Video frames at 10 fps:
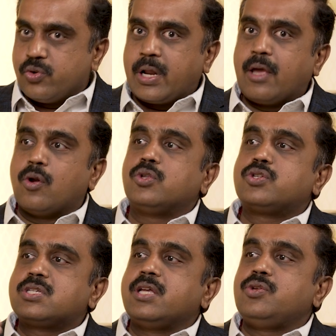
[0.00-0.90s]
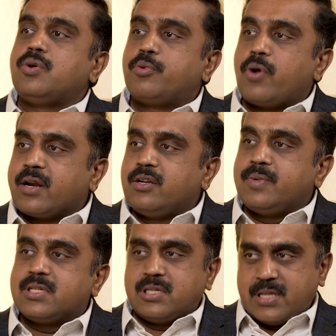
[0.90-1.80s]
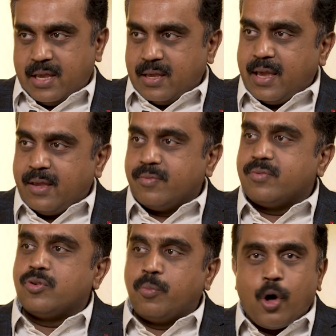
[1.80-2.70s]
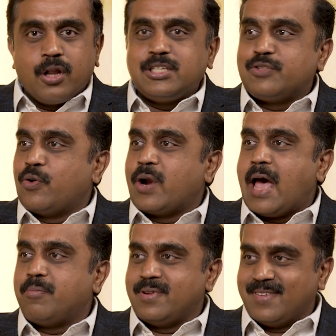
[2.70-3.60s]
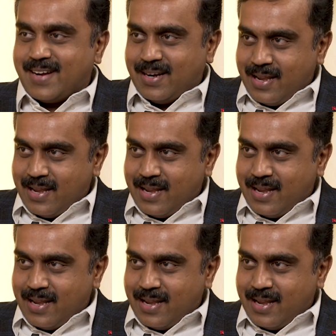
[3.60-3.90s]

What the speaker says: and I can also send you a proactive message saying, hey, apologies for what happened, right?